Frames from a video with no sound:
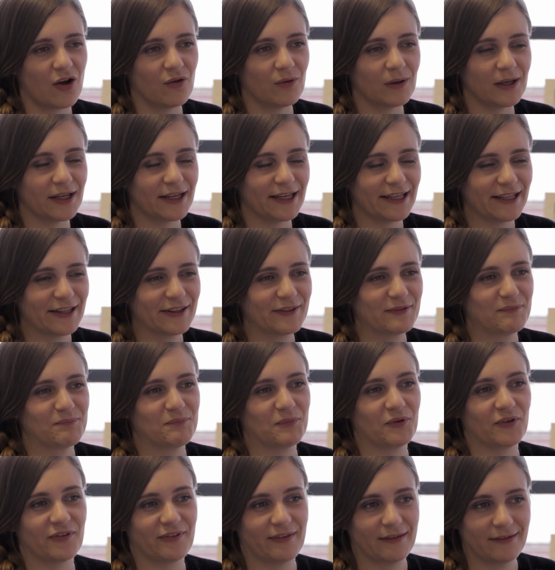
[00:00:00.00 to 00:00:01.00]
Well, I guess
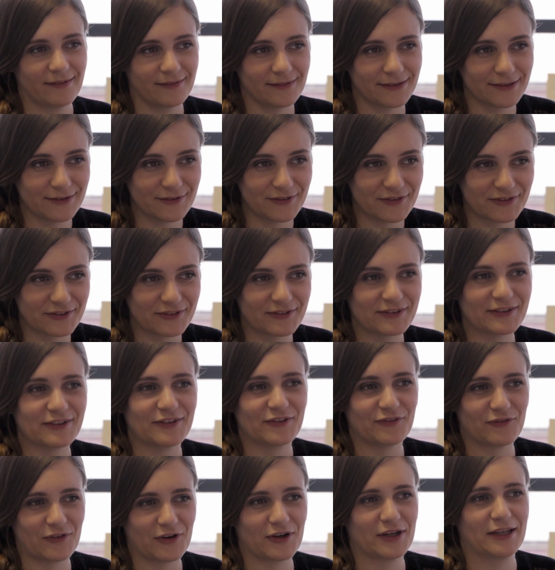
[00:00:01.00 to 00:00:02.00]
persistence
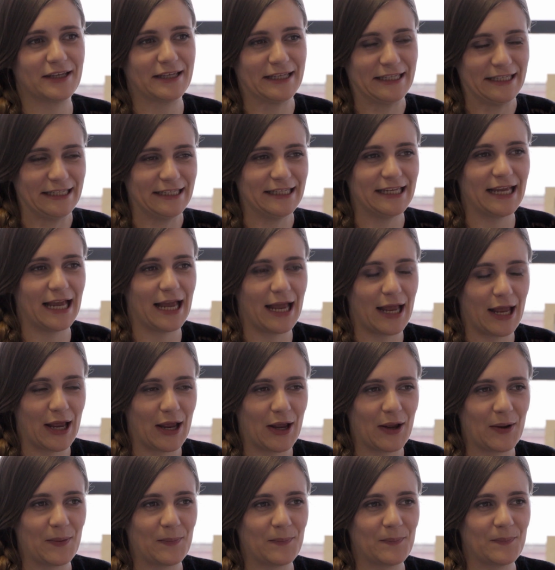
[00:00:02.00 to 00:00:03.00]
is very key.
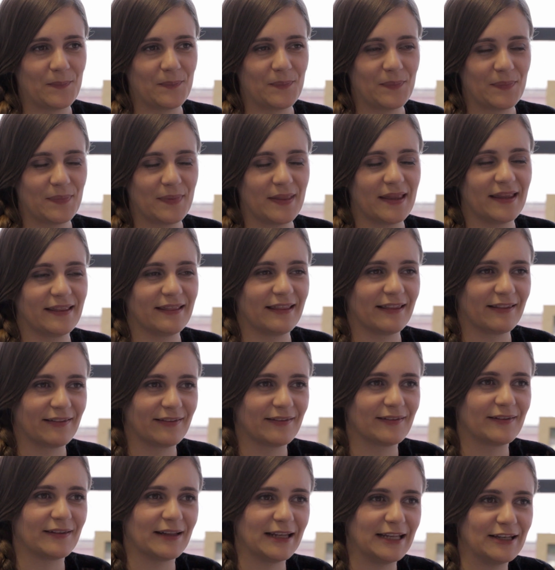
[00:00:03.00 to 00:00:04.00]

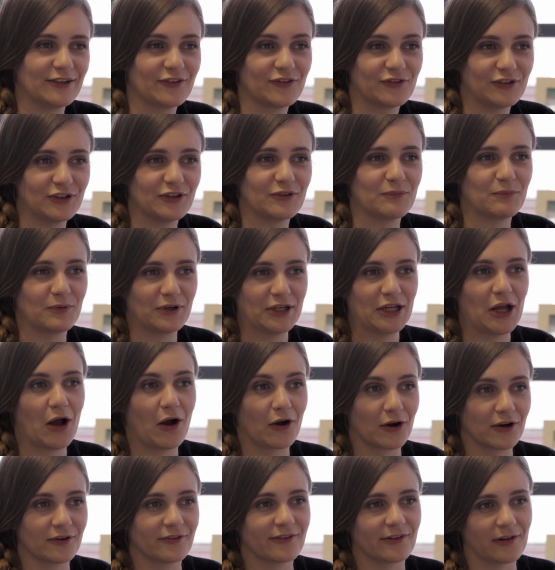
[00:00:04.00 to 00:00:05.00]
This industry is a pretty
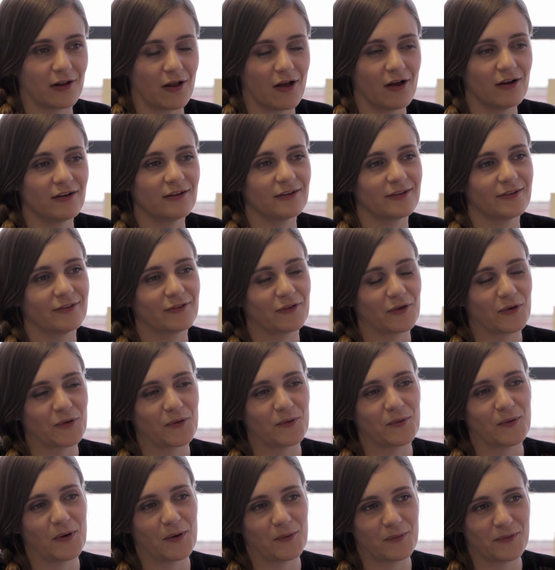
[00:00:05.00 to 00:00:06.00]
hard slog,
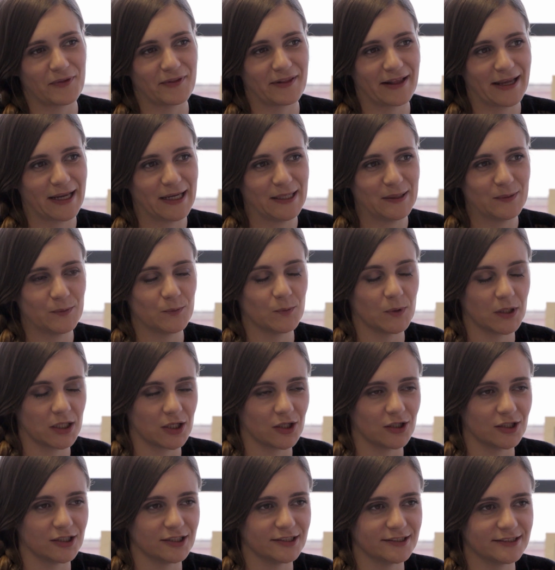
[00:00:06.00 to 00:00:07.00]
so I would say work
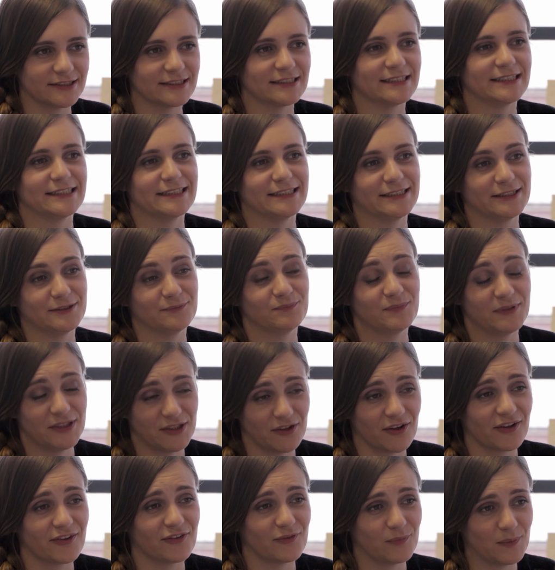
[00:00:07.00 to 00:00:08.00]
hard and be
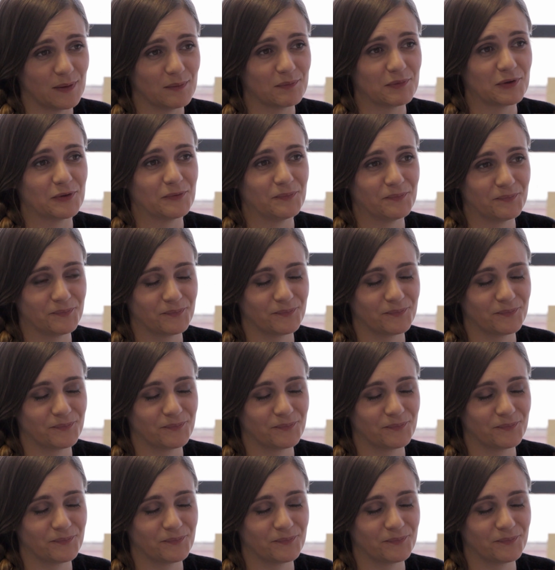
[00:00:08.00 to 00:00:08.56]
nice to people.